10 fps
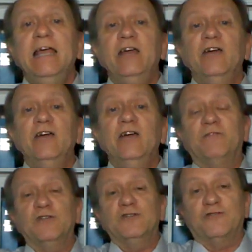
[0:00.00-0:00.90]
Here in the
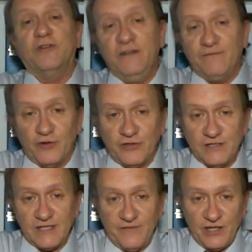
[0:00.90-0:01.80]
first three
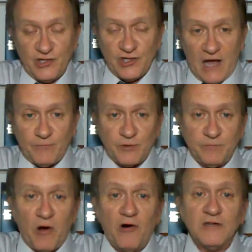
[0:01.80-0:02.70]
verses of this chapter,
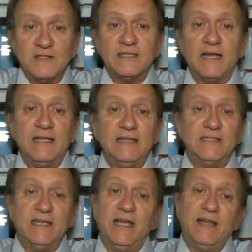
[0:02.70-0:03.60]
Paul is setting the
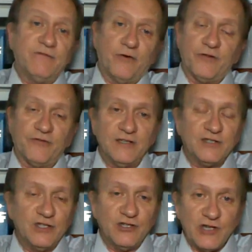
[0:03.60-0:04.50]
scene for the
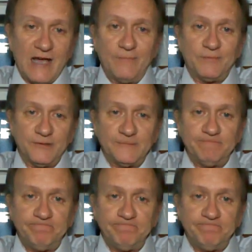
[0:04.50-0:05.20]
rest of the chapter.